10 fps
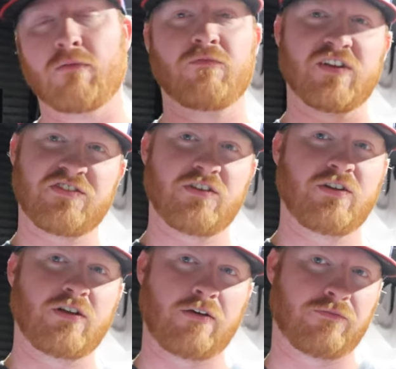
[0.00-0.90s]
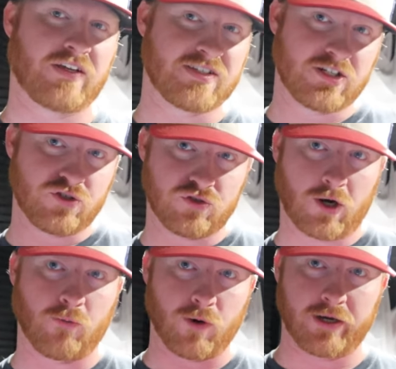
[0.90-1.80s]
I'm fixing to
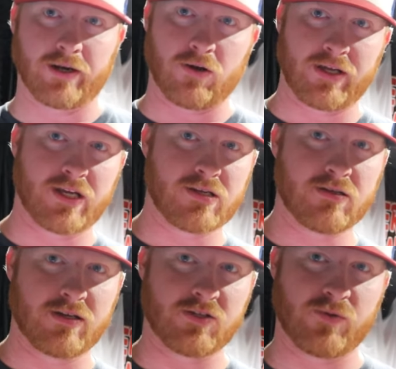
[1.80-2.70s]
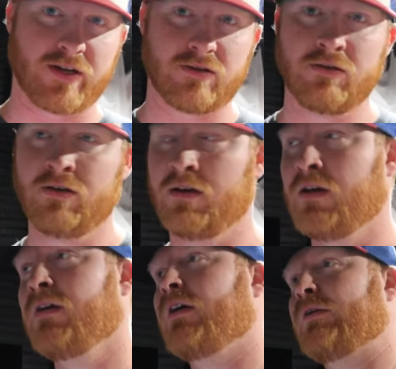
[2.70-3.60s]
start working on it as well.
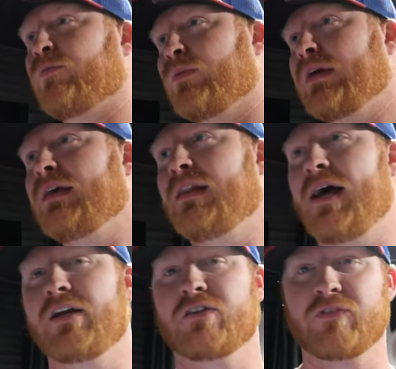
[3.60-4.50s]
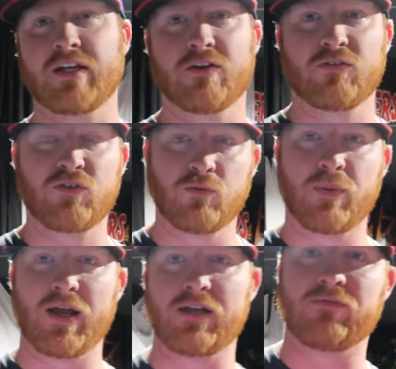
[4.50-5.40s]
I'd really like the videos to
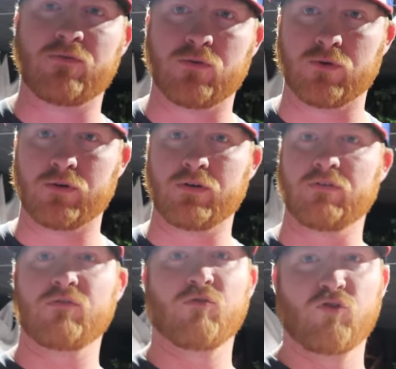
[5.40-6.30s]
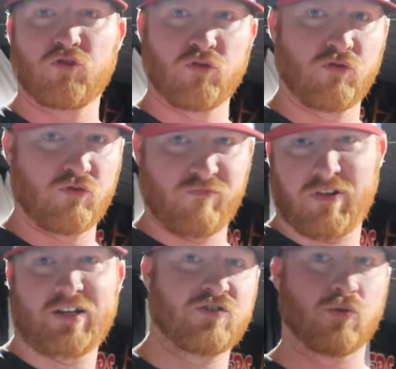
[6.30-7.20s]
pay for,
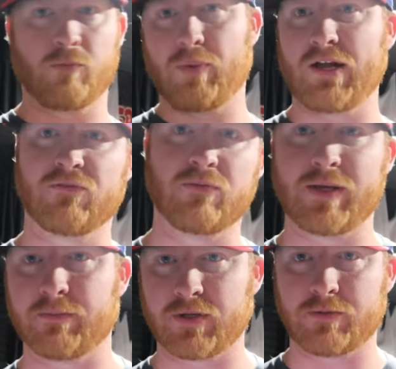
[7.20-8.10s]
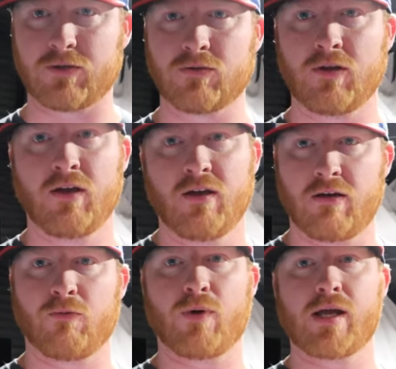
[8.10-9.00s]
like, sort of pay for the BMW
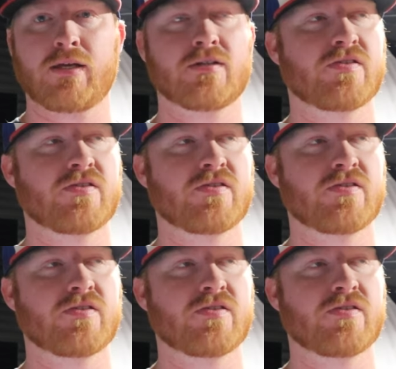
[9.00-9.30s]
in a way.